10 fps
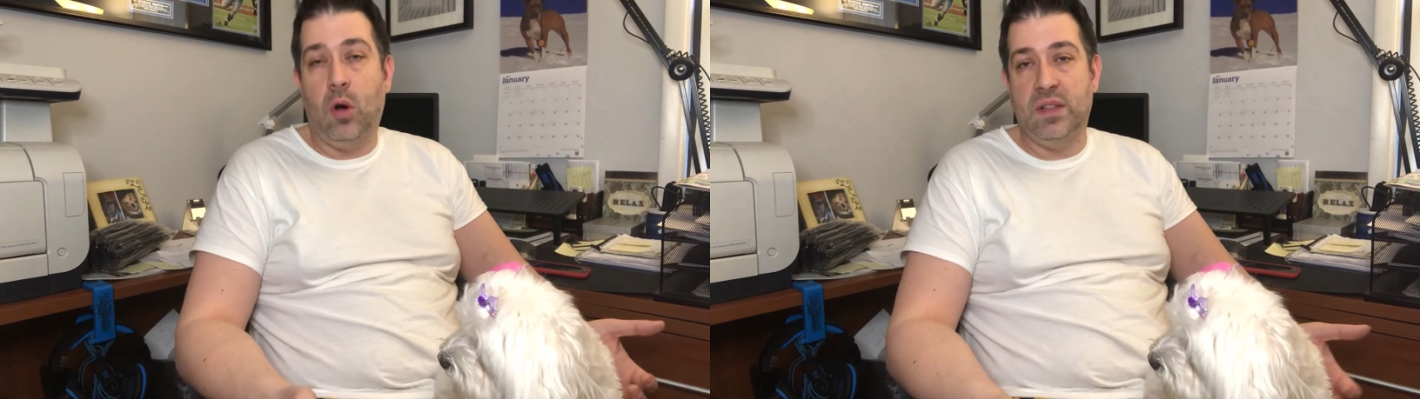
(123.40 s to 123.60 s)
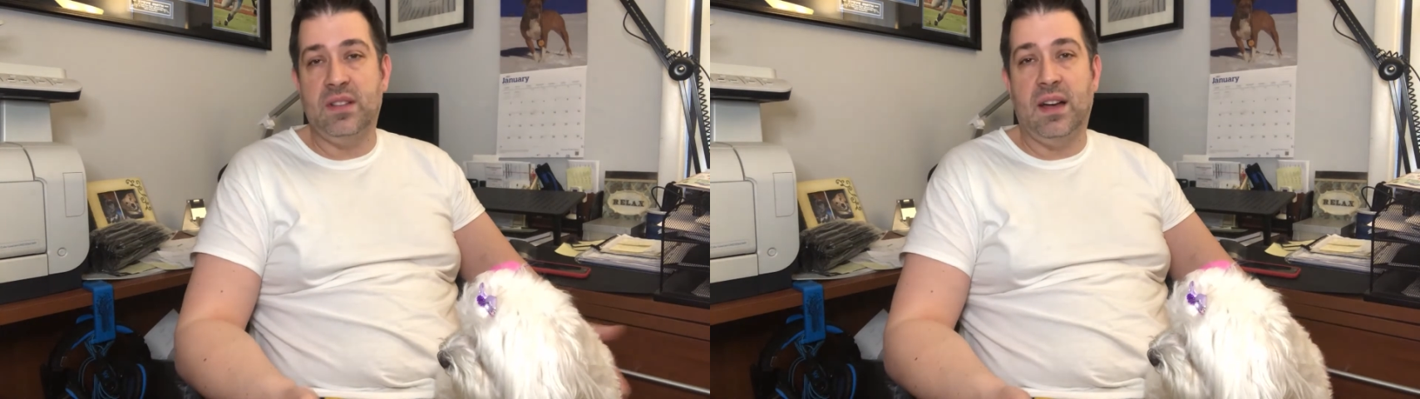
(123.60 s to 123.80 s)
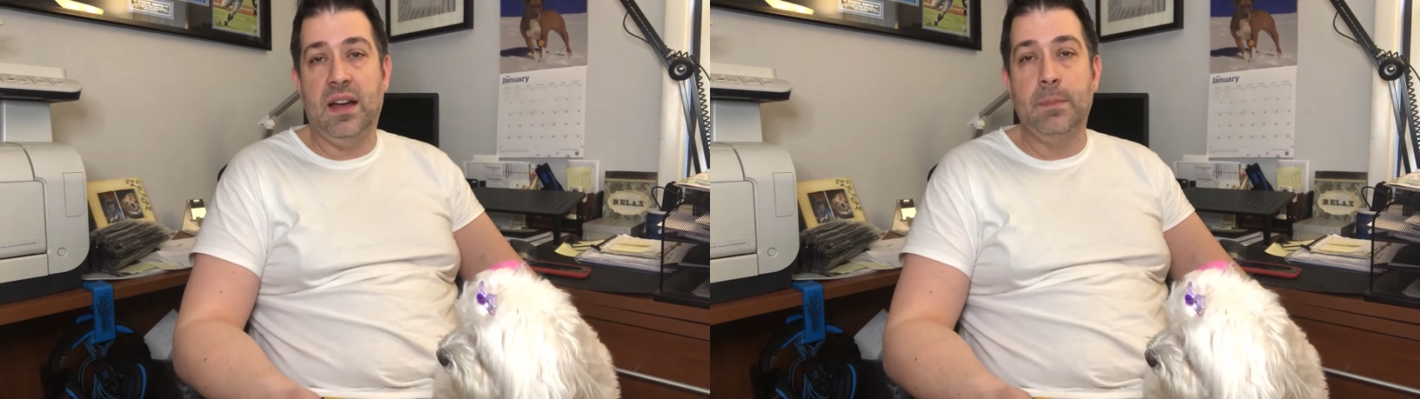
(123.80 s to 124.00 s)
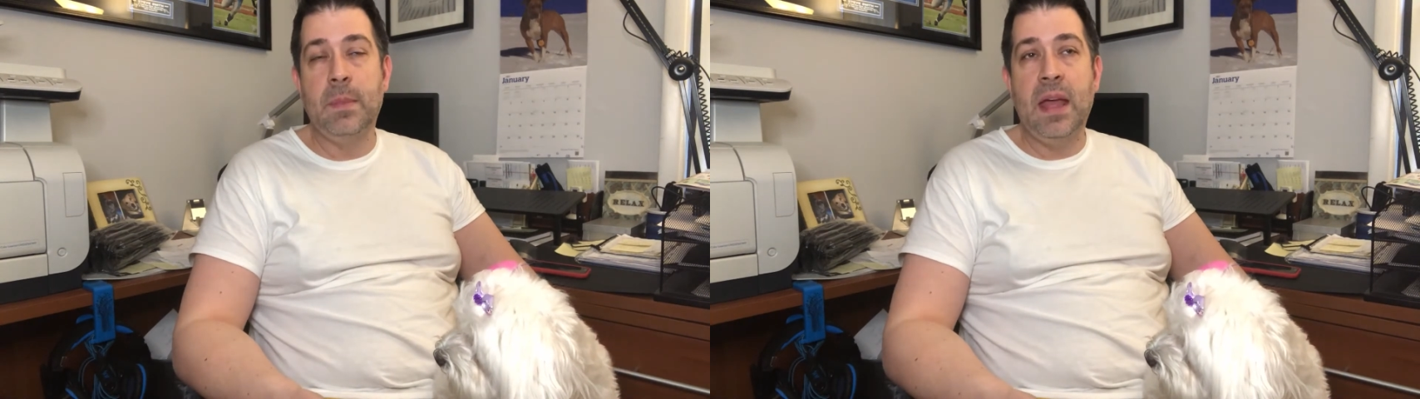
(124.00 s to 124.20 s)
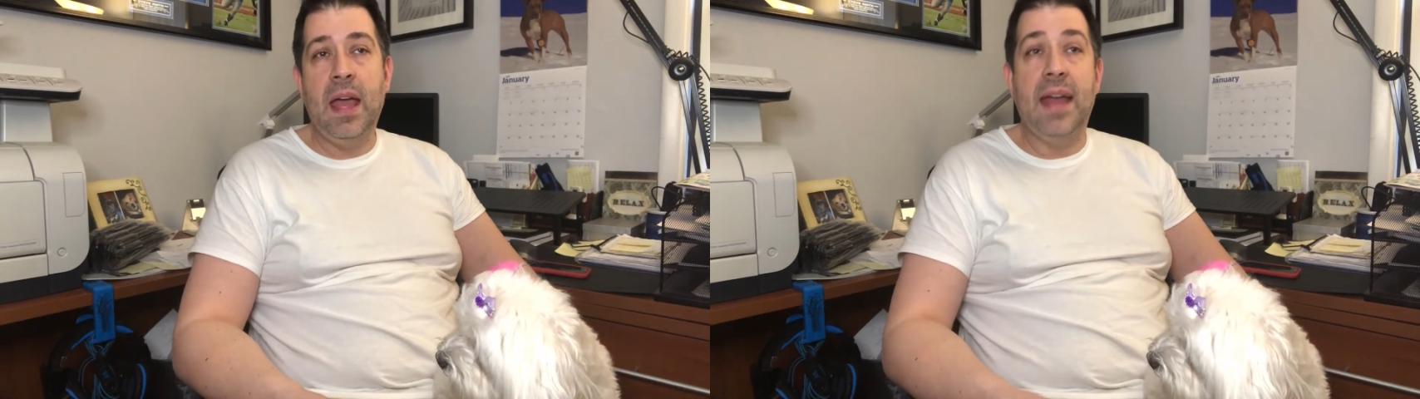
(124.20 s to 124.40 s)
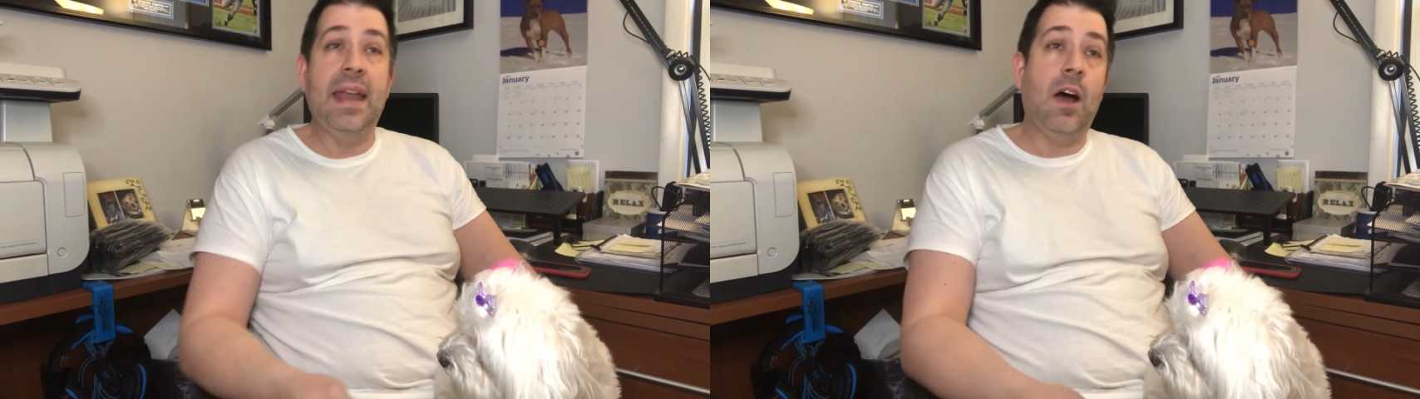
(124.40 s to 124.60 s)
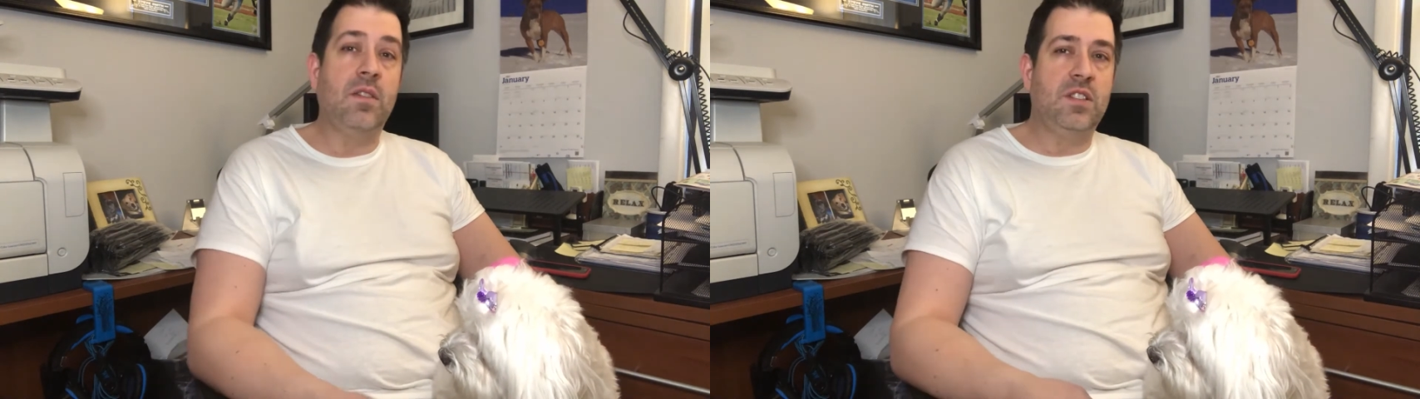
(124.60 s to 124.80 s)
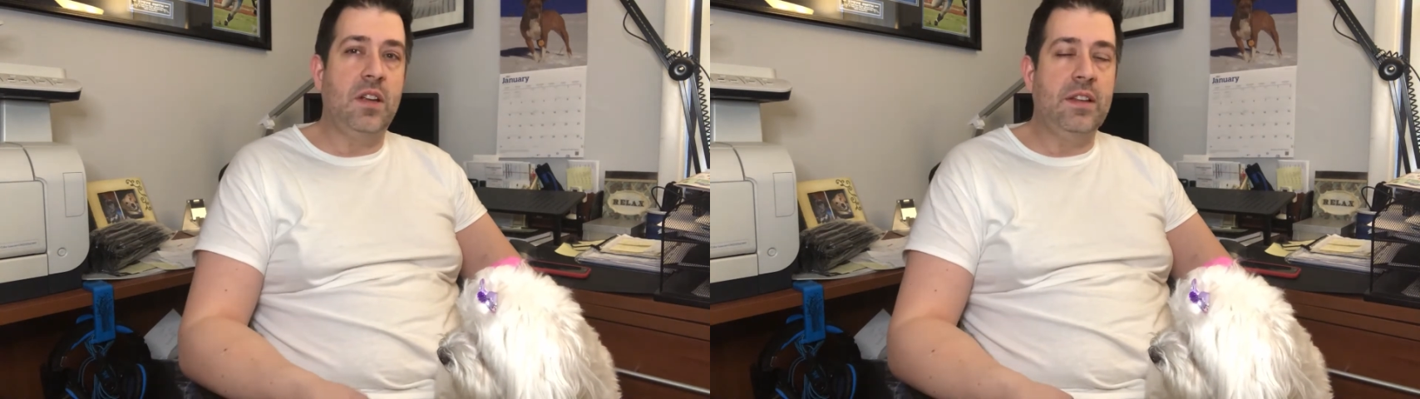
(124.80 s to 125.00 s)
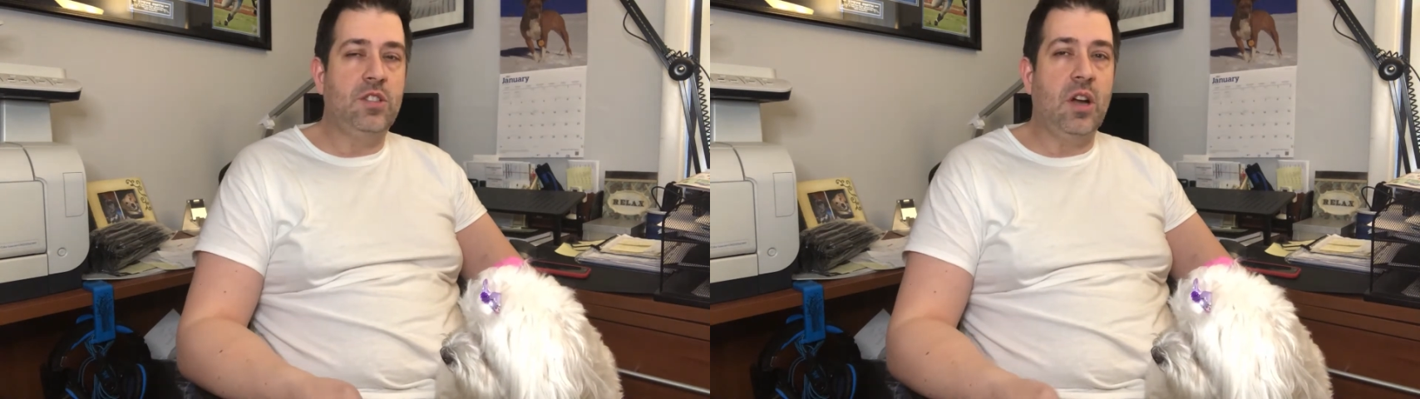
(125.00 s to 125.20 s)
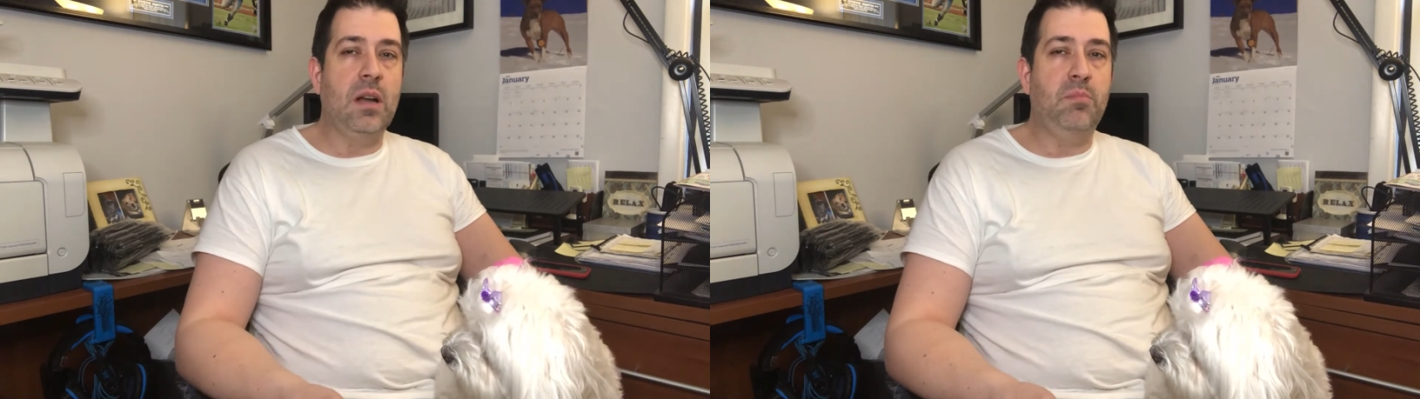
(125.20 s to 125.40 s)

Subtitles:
all the time, and now all of a sudden they're starting